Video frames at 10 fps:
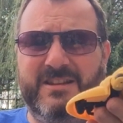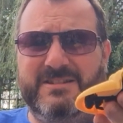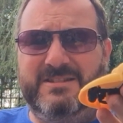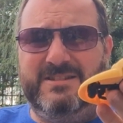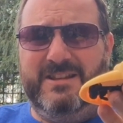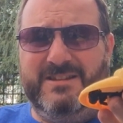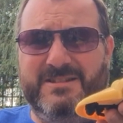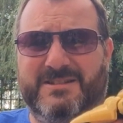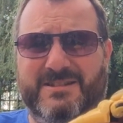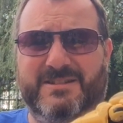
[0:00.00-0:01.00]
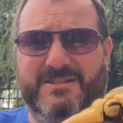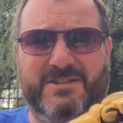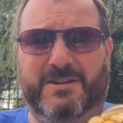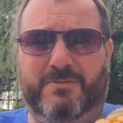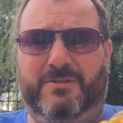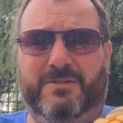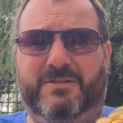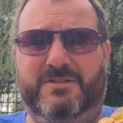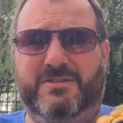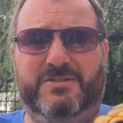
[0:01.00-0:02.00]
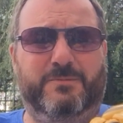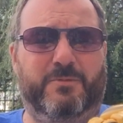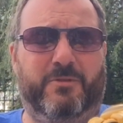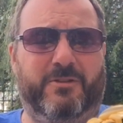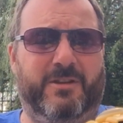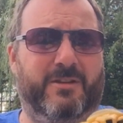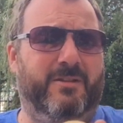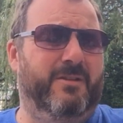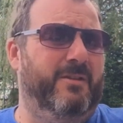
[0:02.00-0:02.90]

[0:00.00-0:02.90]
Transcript: That's cheaper than a supermarket,